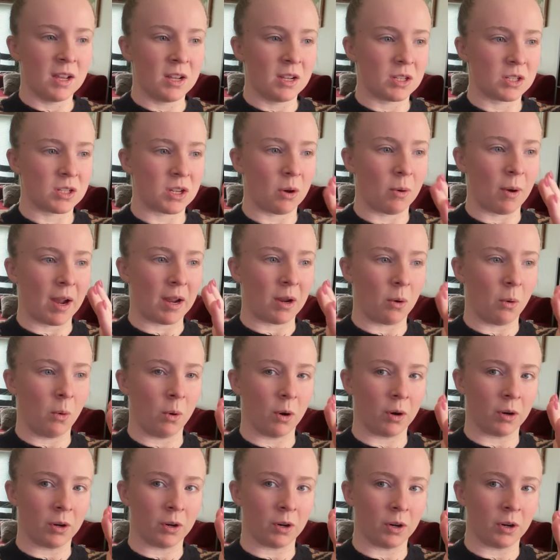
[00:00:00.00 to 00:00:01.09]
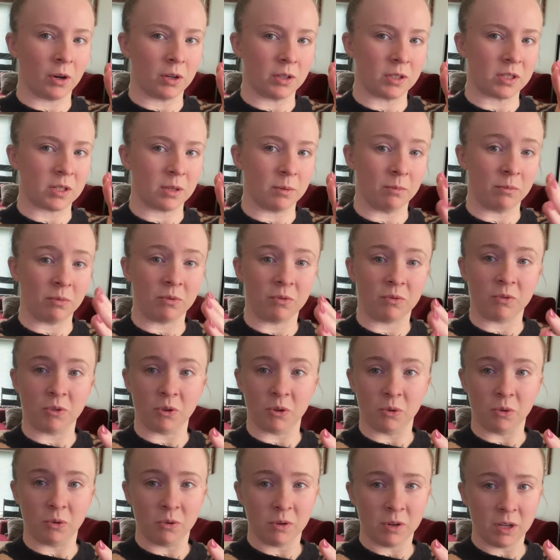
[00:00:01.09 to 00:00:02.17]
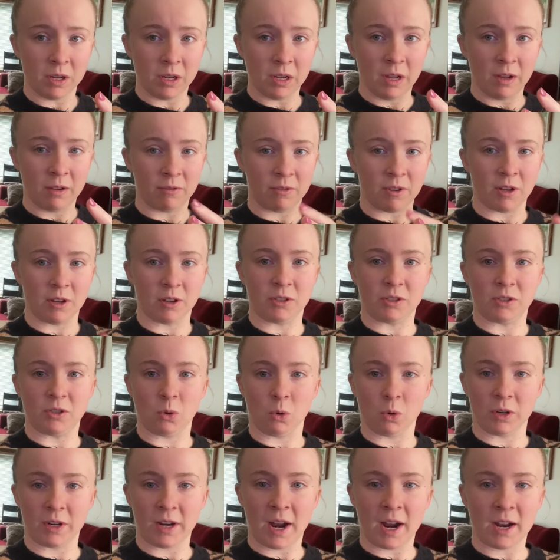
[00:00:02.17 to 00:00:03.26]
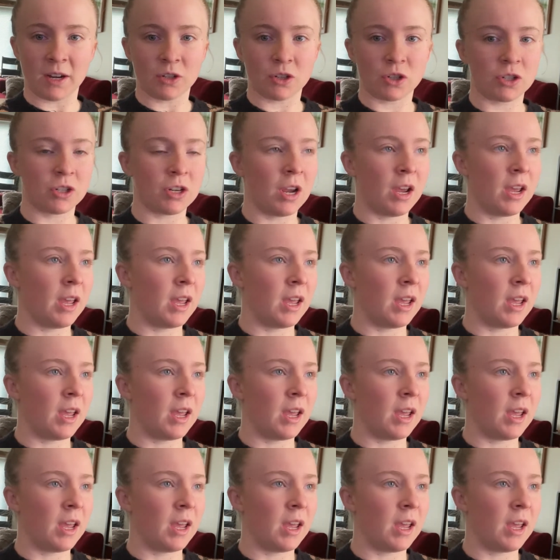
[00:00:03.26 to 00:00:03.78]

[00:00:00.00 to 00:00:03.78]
So I ordered some food via DoorDash.